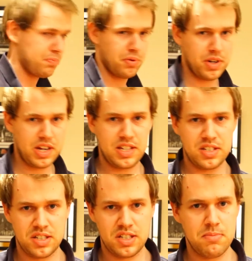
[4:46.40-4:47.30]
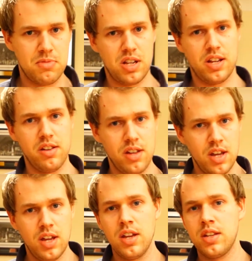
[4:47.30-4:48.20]
pretty similar
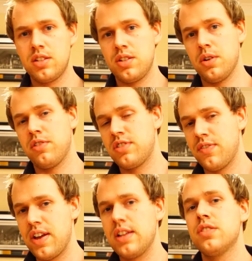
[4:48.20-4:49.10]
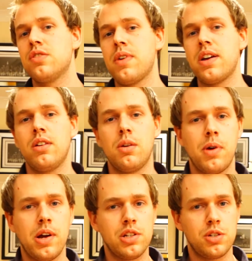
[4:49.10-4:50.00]
to a surveillance radar
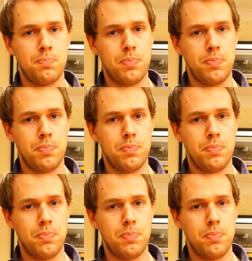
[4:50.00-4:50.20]
approach,